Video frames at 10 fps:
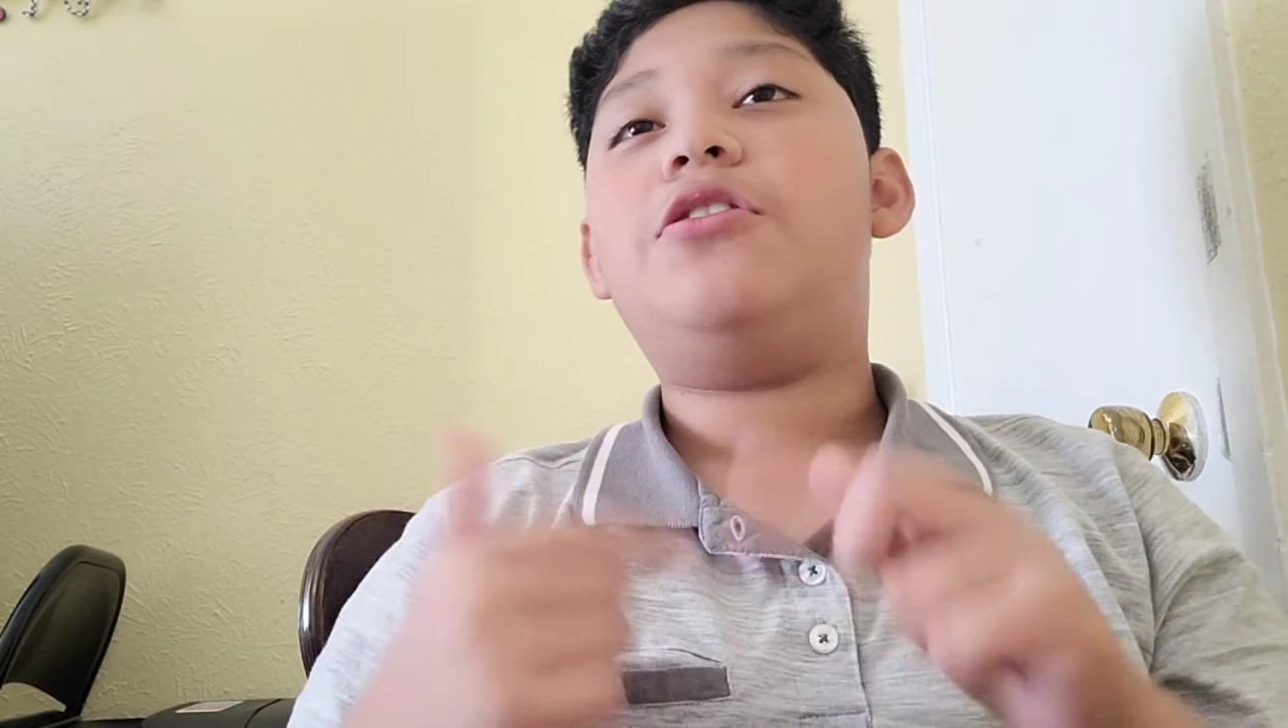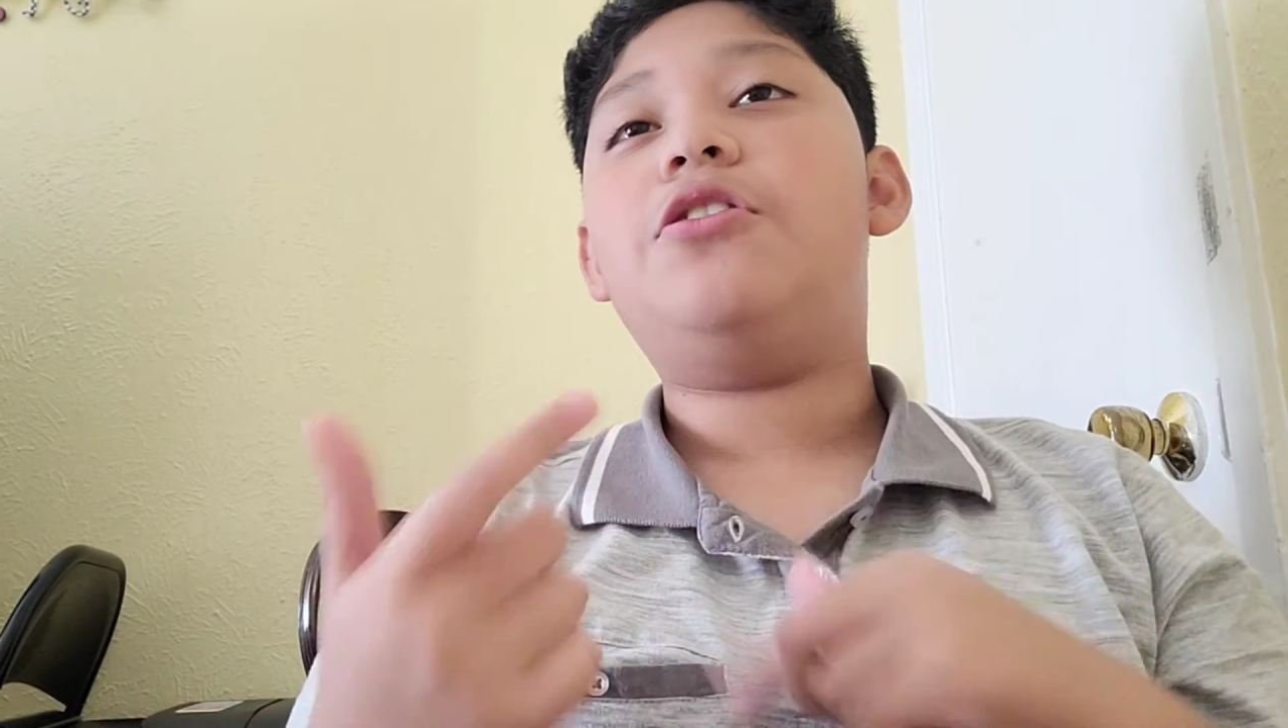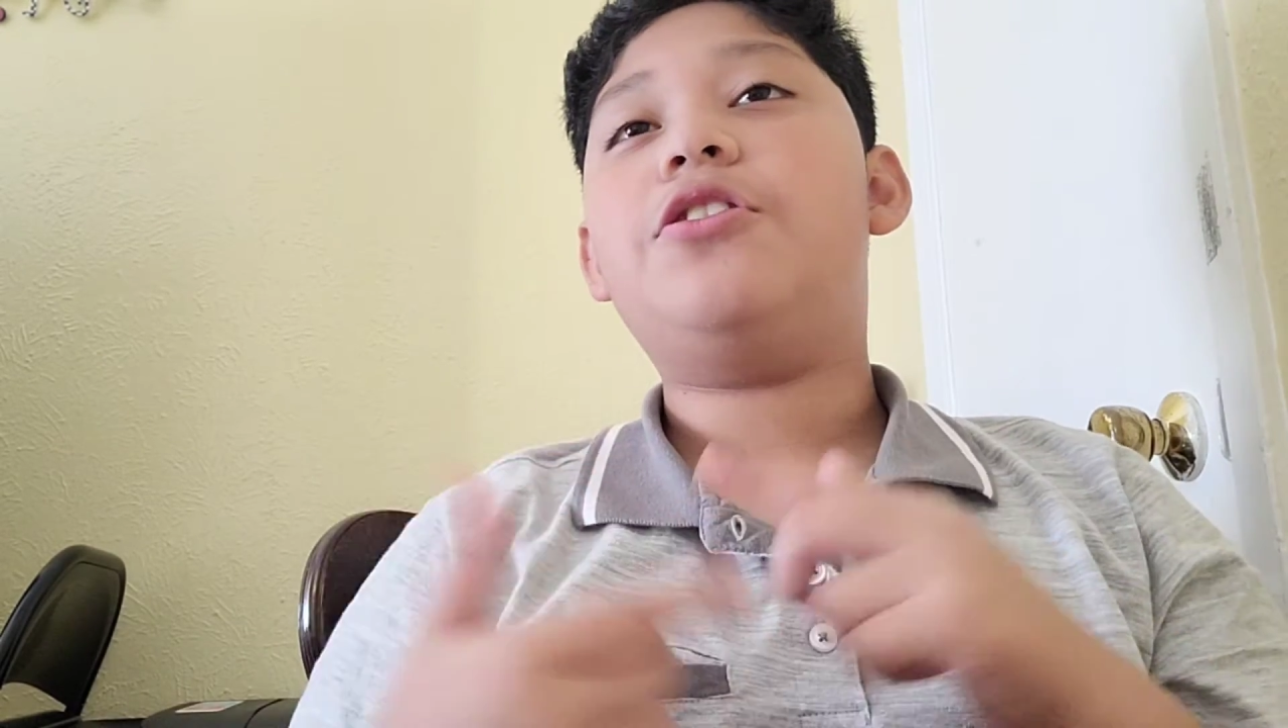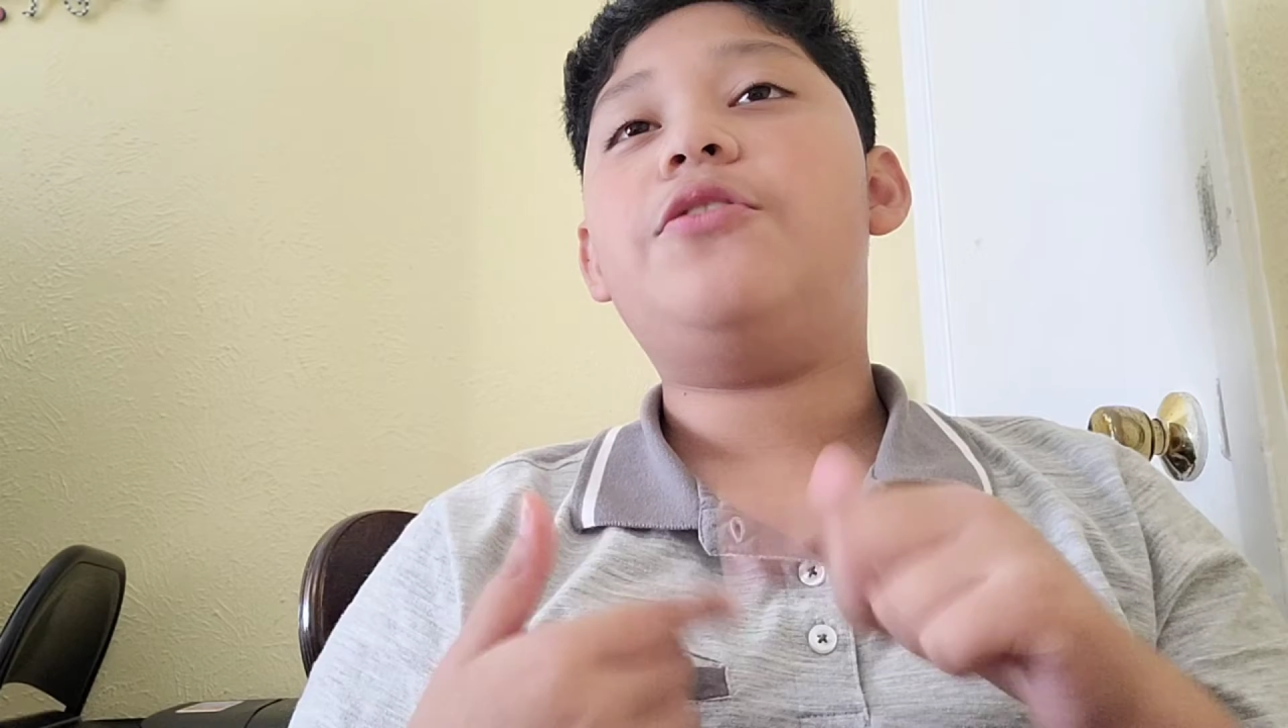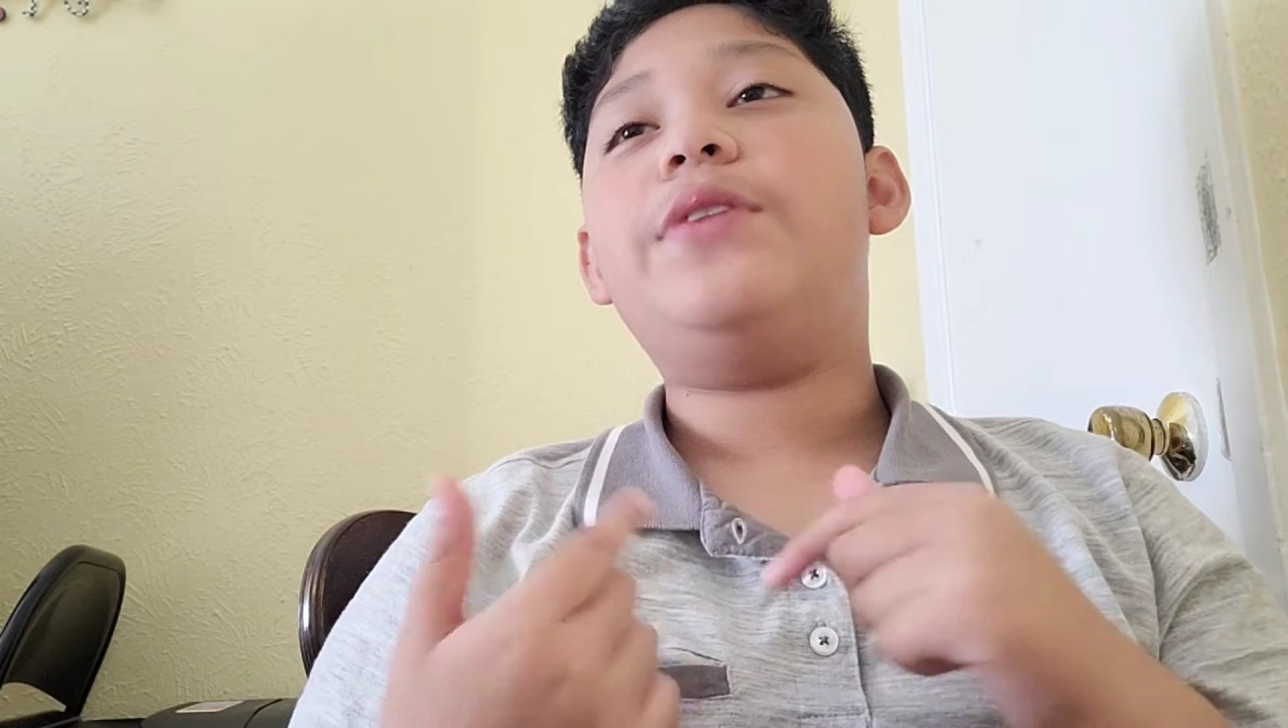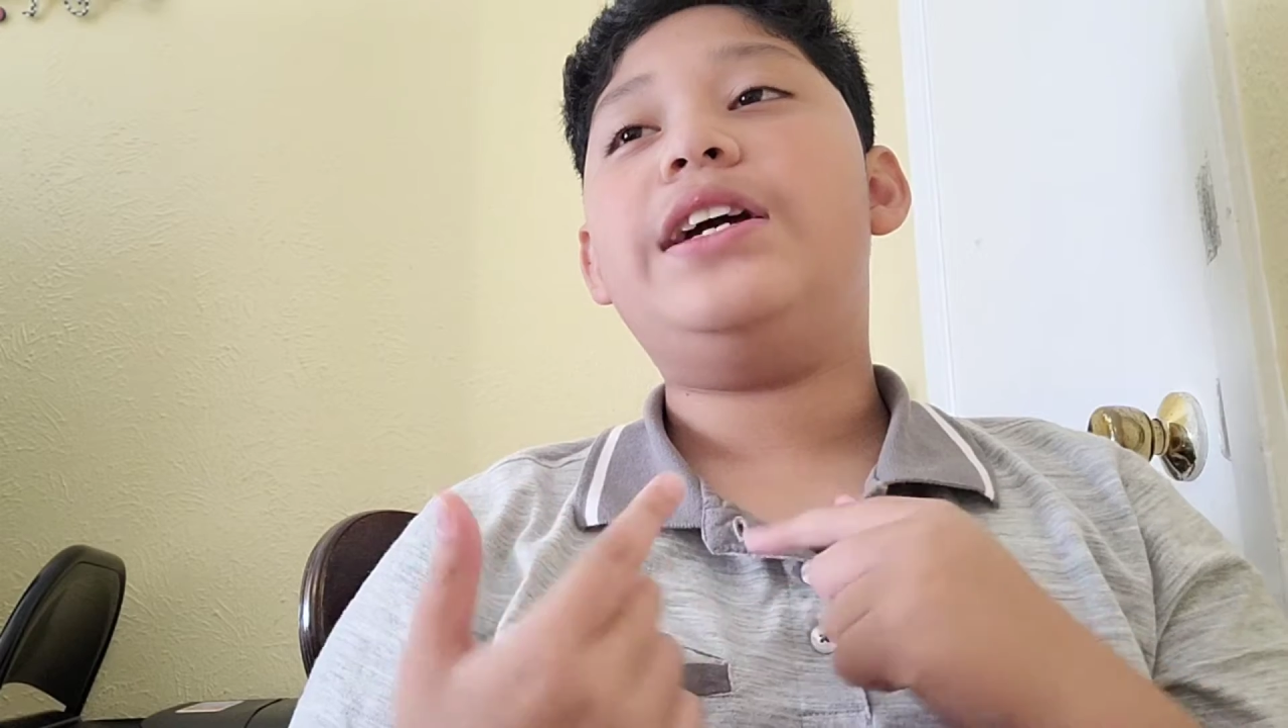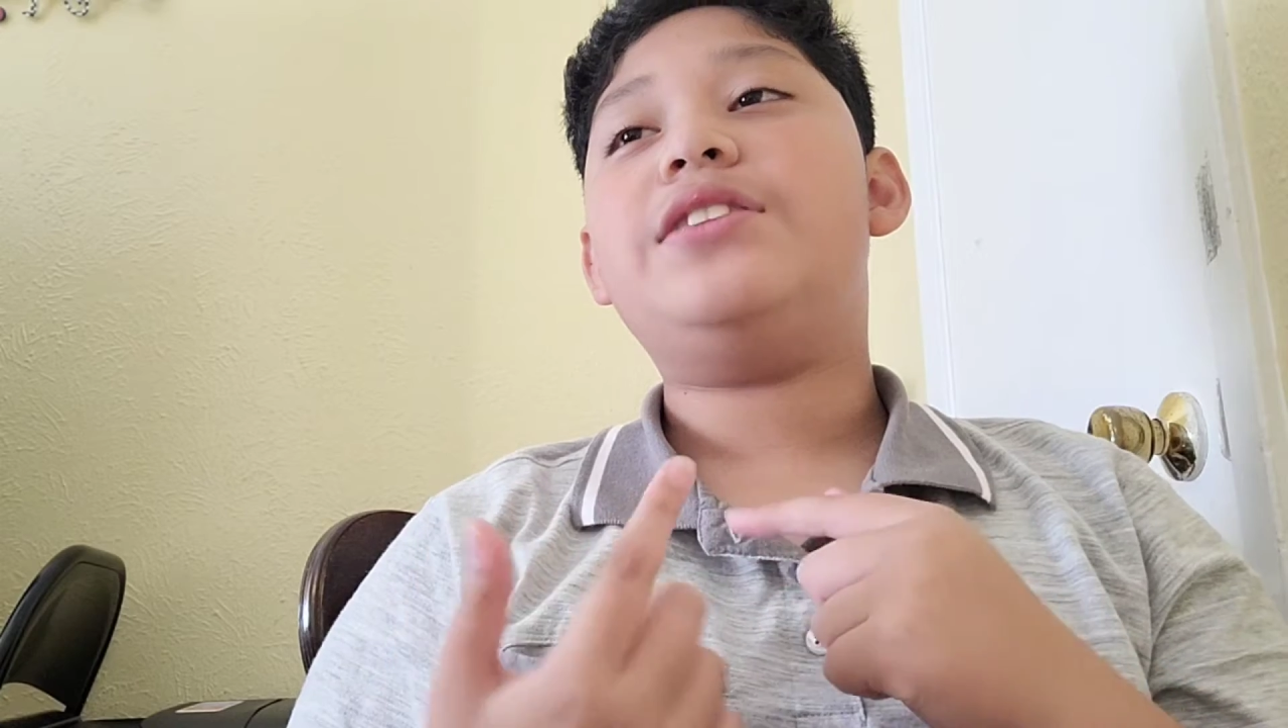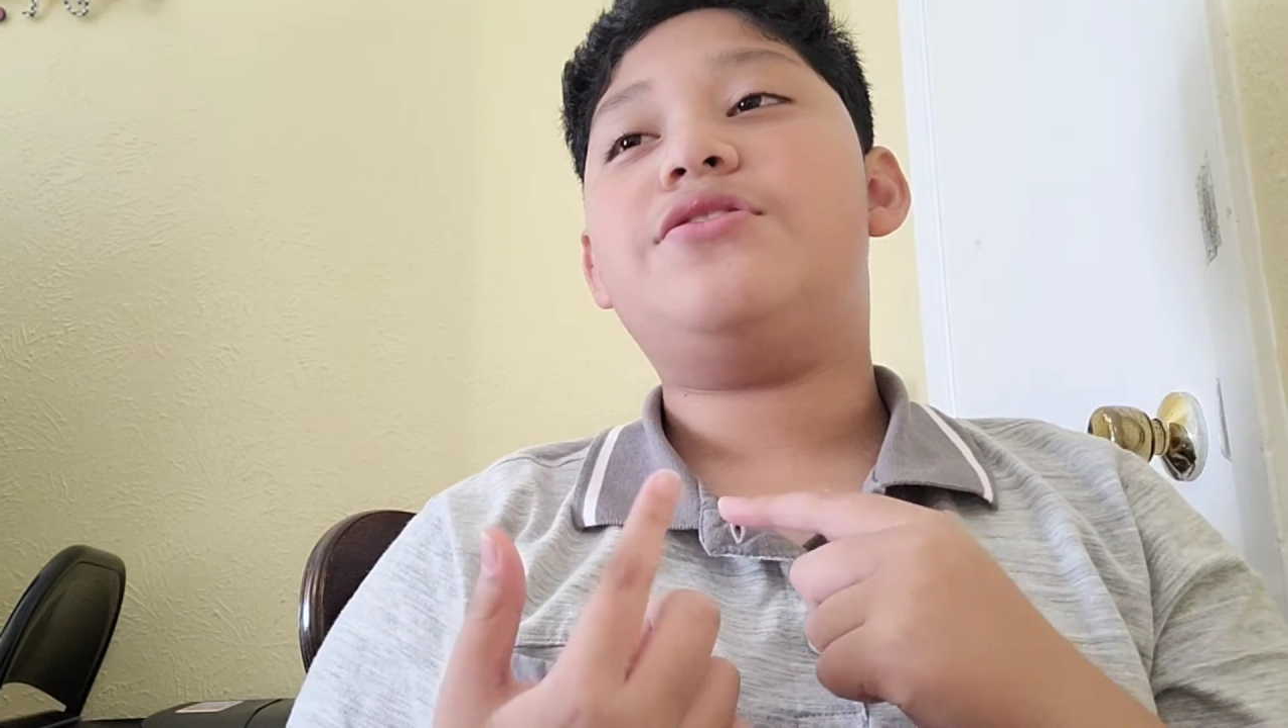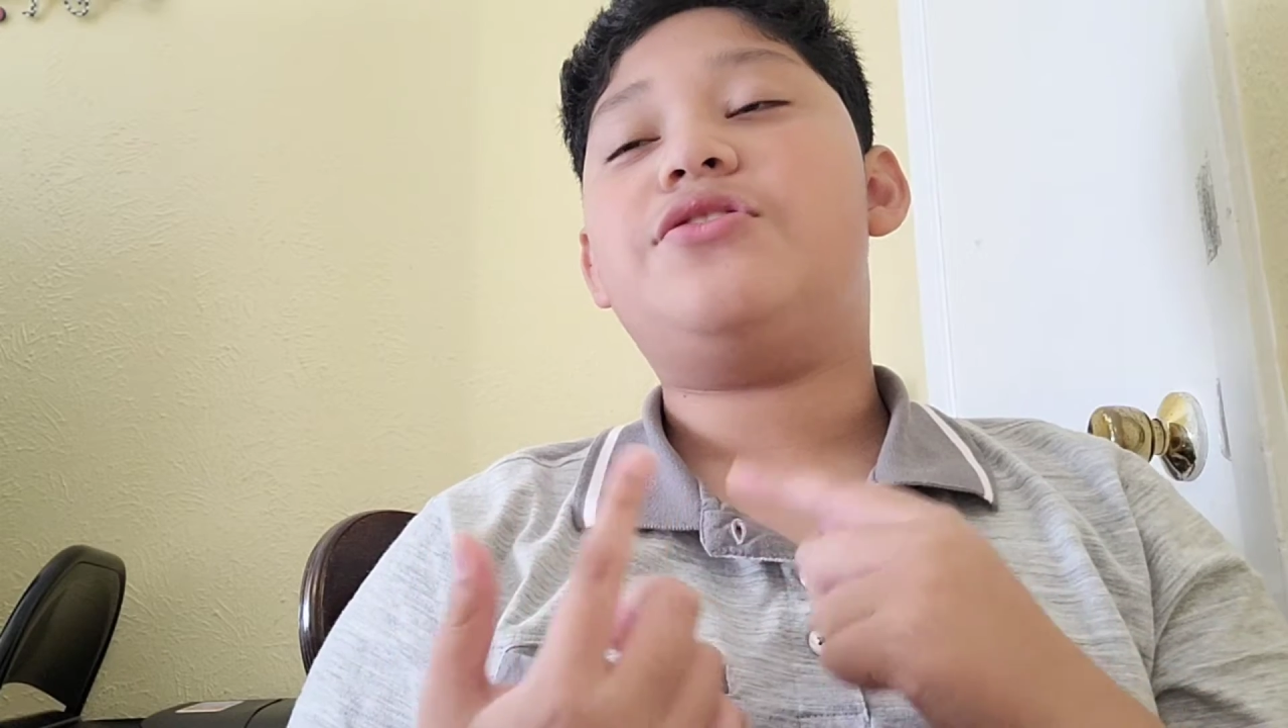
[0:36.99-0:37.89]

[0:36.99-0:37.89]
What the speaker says: all the way into